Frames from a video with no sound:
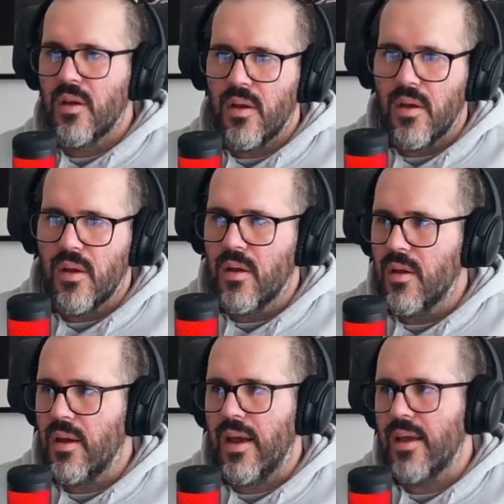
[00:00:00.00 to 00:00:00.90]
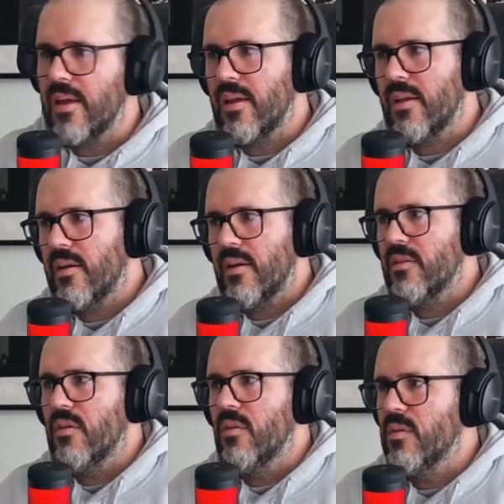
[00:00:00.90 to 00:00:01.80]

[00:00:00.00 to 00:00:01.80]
I don't know,